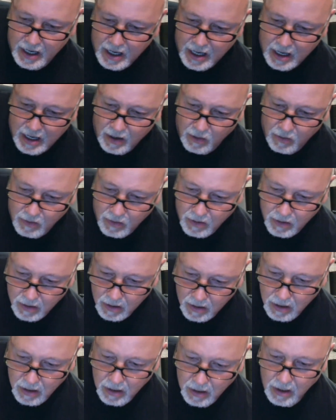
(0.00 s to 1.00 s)
now.
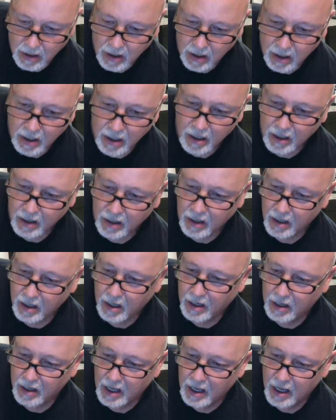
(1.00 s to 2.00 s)

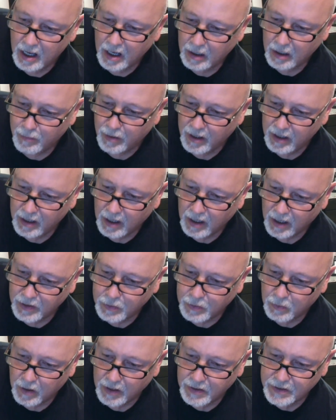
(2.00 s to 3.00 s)
And anybody
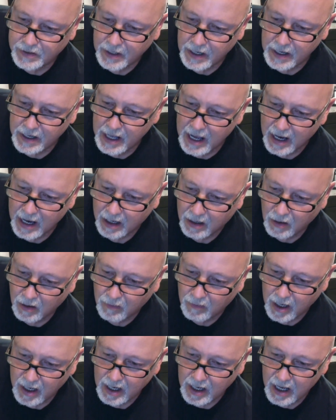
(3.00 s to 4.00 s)
else wants to
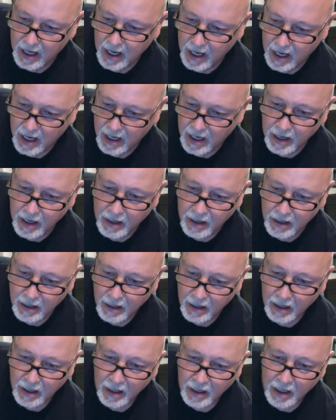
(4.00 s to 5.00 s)
knock, go right ahead,
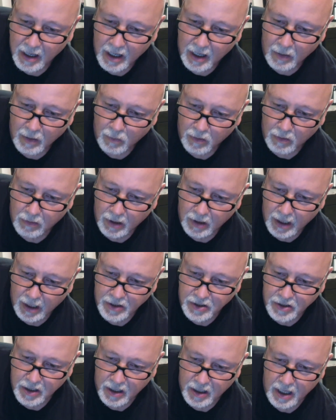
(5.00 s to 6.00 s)
and we will
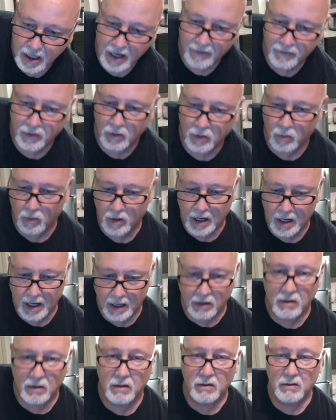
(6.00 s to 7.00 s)
let you in after a
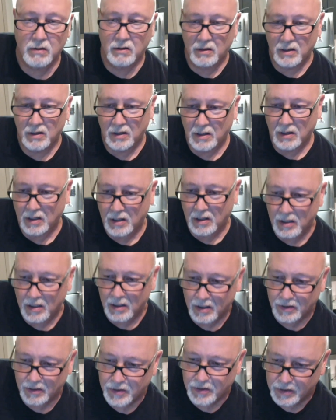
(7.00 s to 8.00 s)
while.
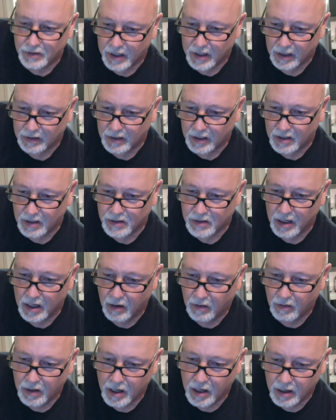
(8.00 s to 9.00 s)
Let's just get things
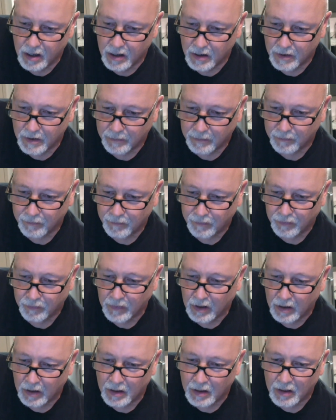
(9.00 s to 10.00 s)
going.
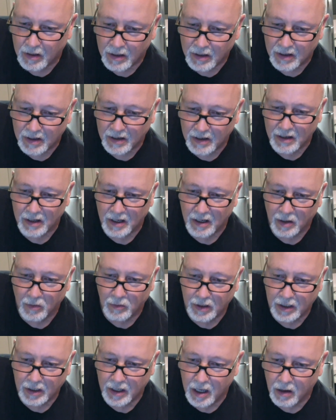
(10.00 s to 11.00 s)

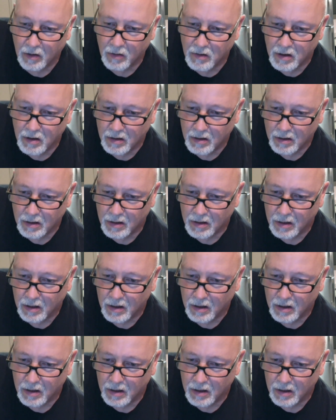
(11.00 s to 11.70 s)
There we go.